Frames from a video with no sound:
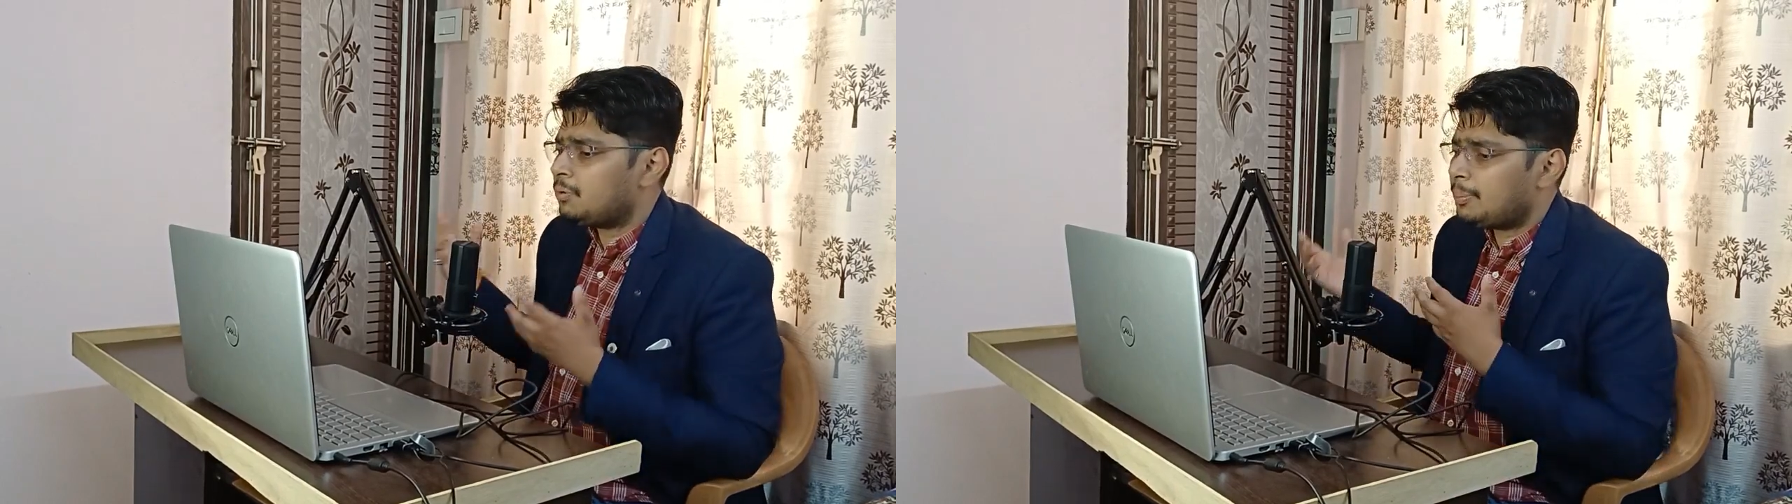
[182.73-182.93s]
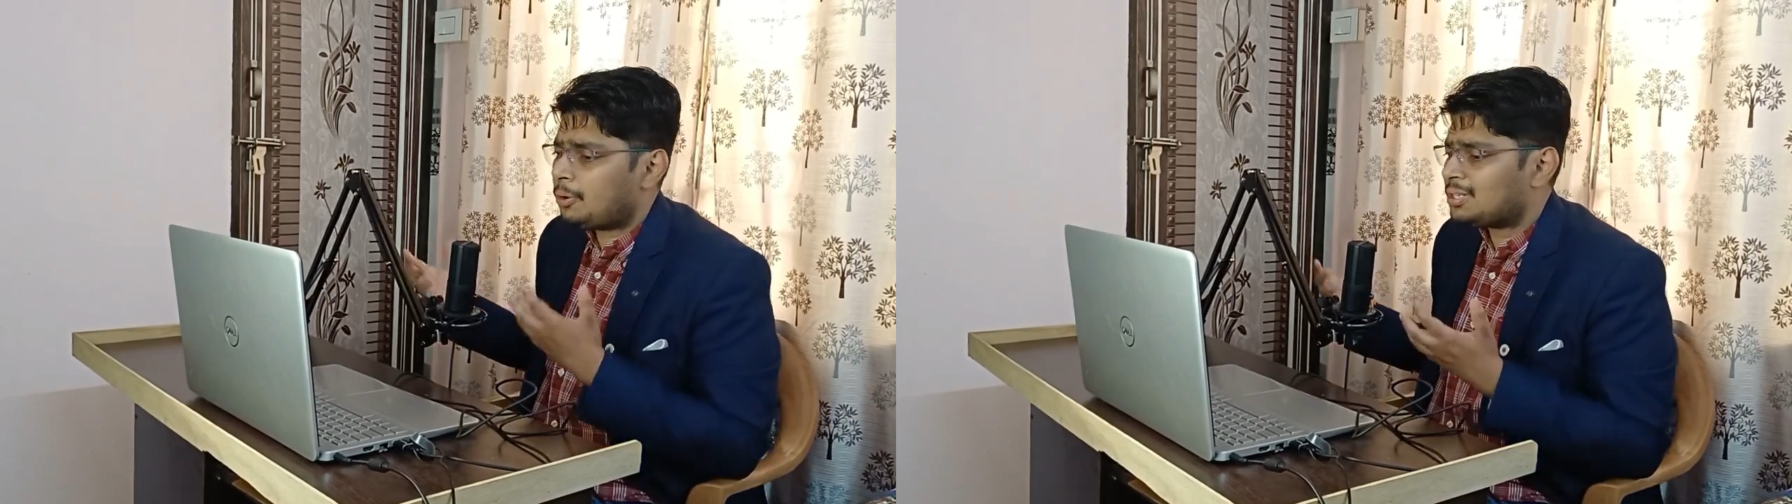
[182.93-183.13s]

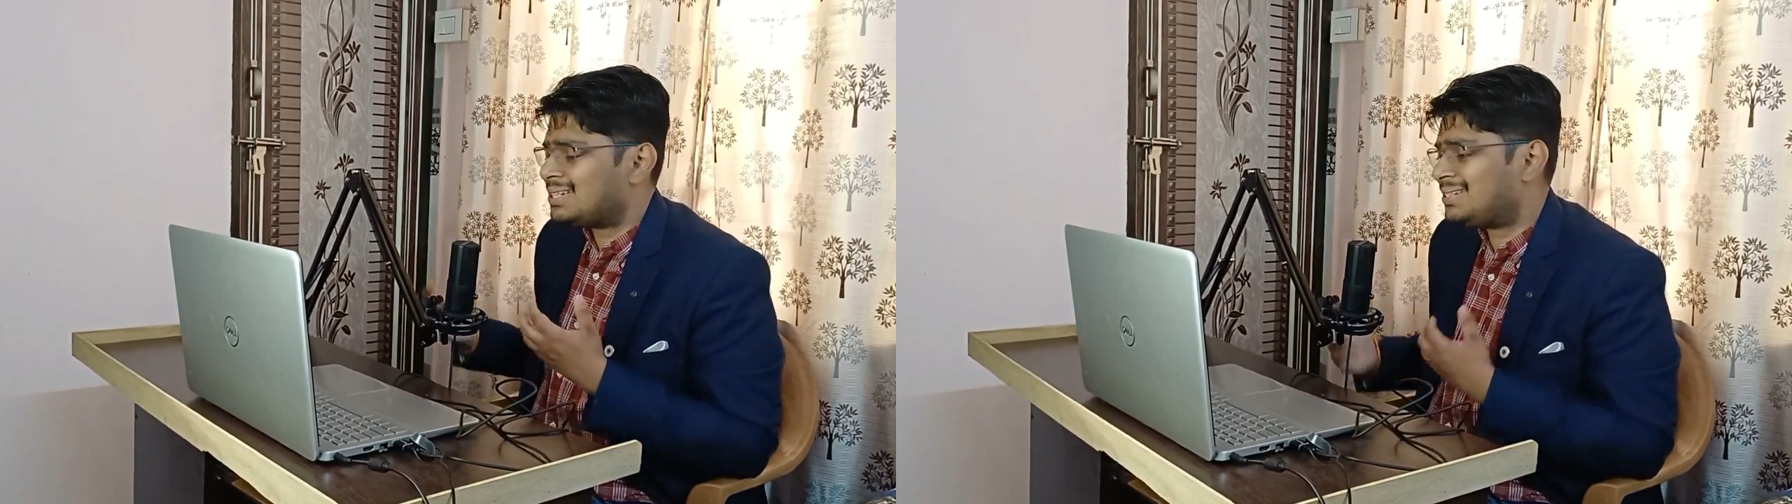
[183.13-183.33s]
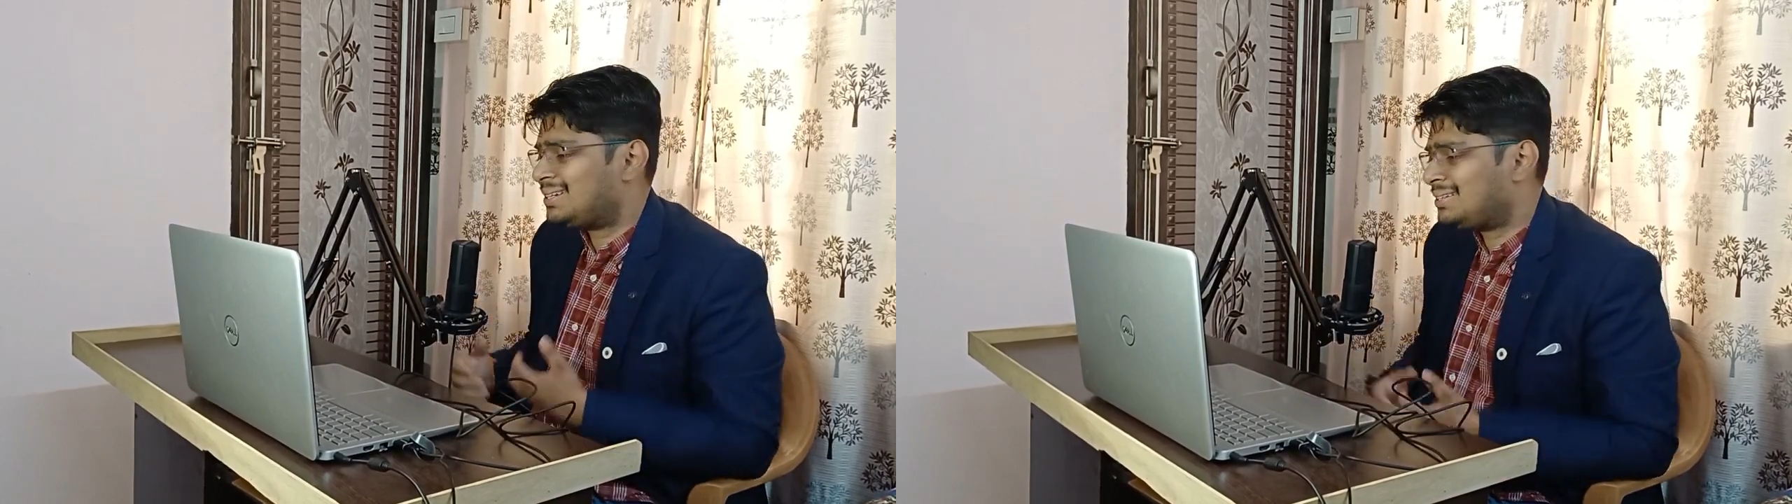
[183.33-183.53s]
be
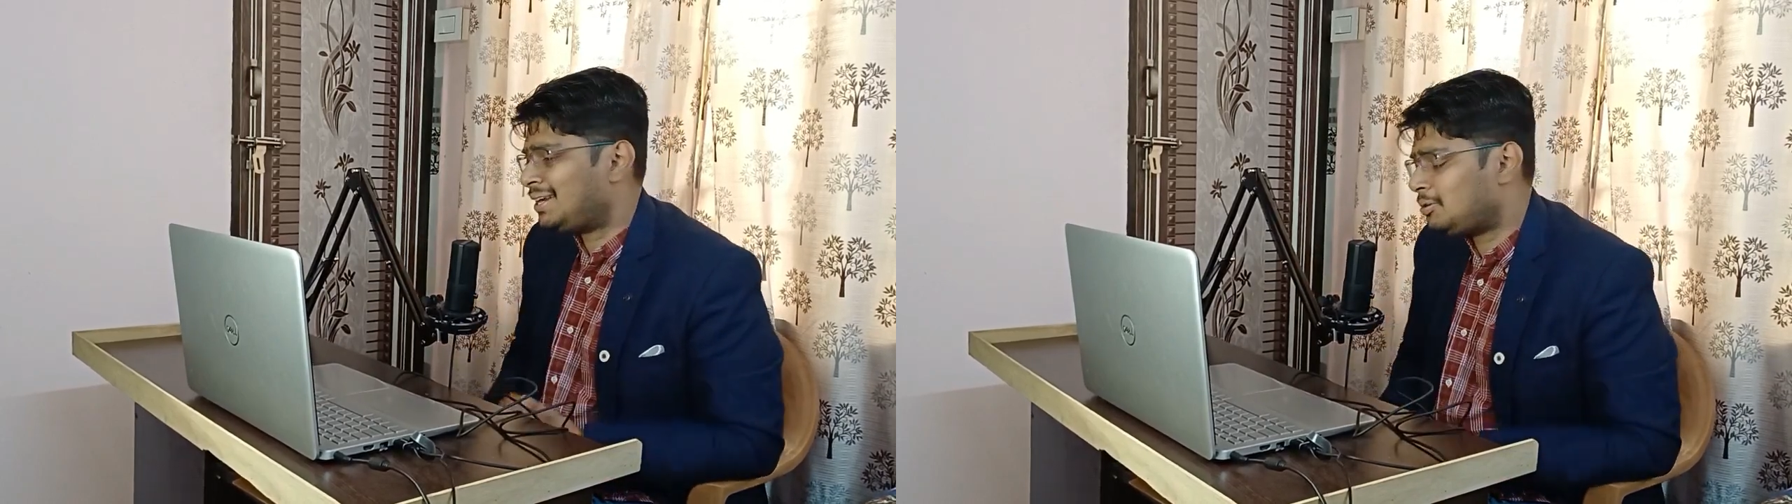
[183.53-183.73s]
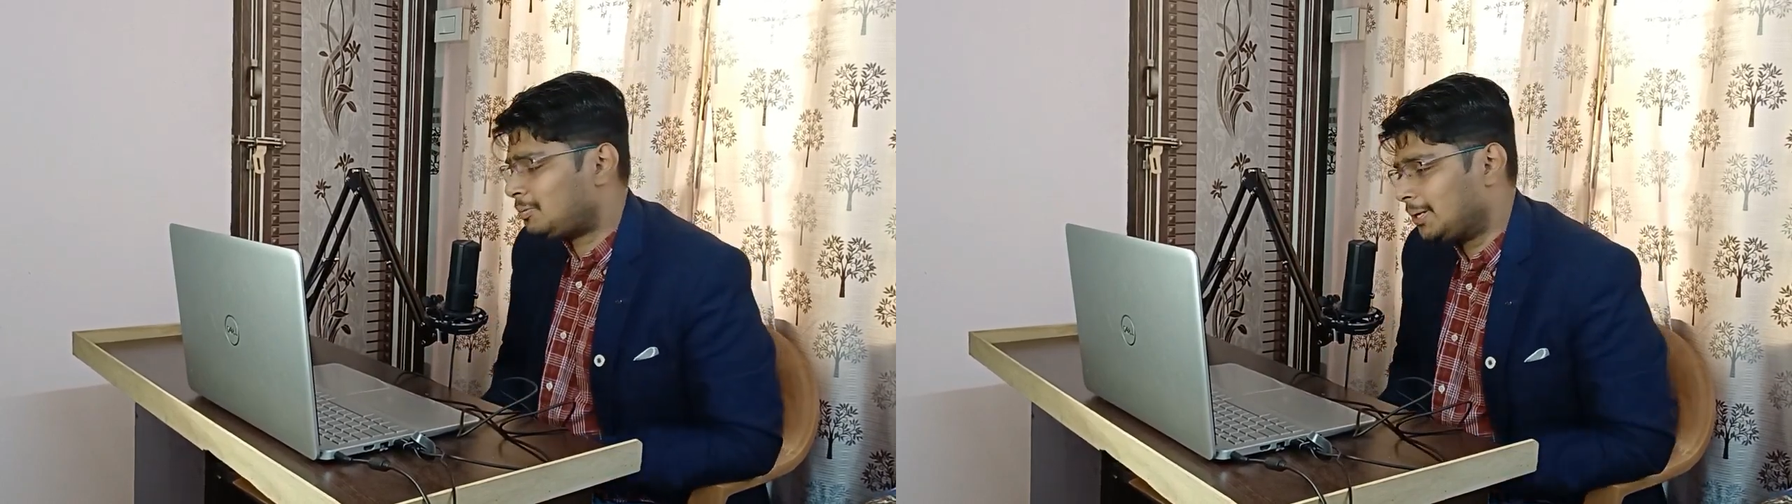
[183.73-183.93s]
processed and
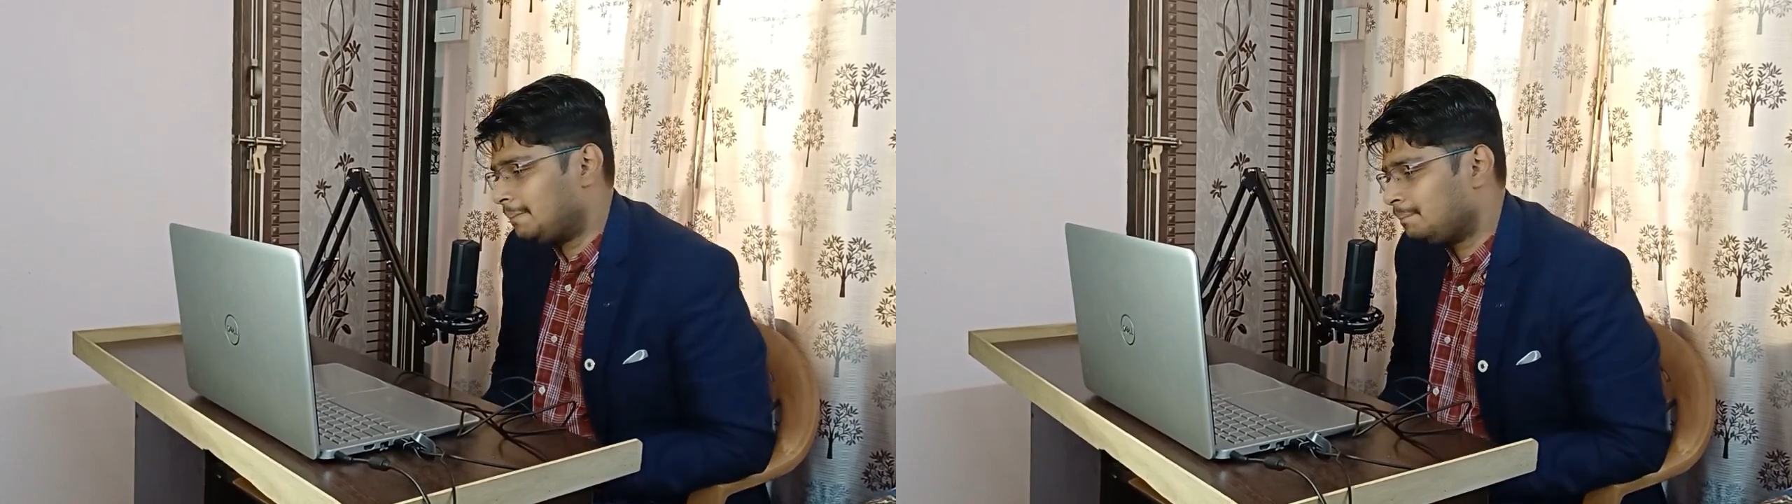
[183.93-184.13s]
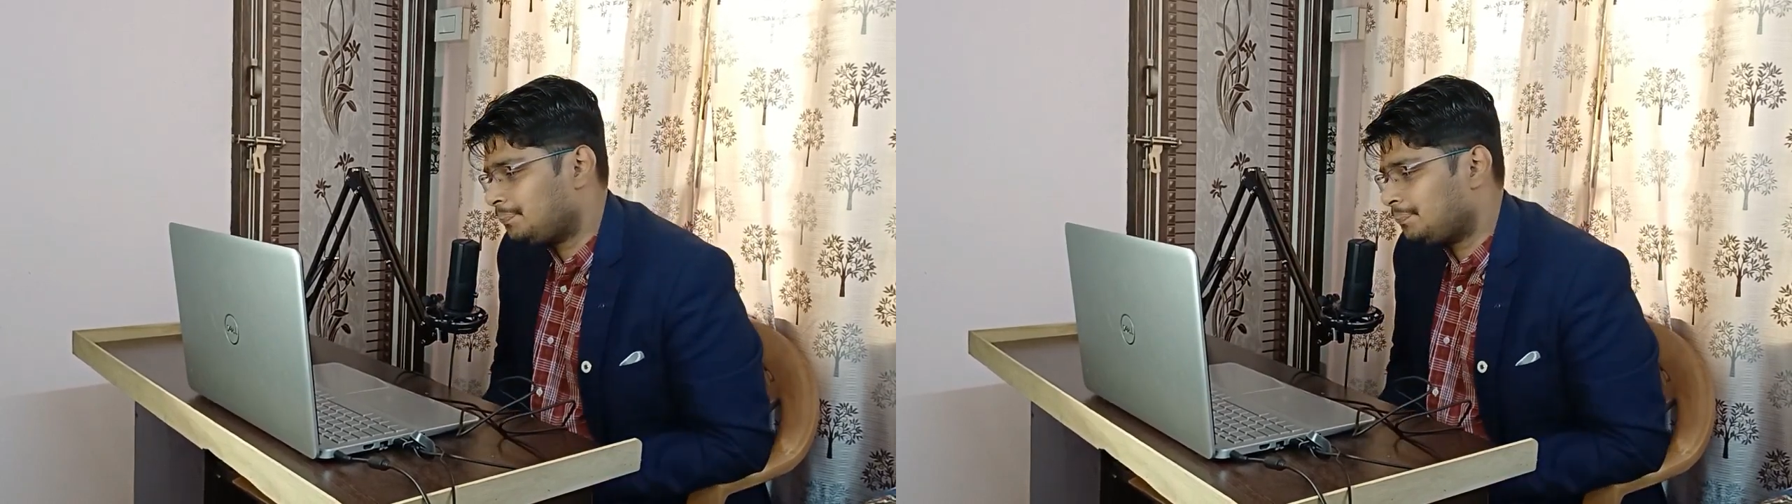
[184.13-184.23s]
sent to me.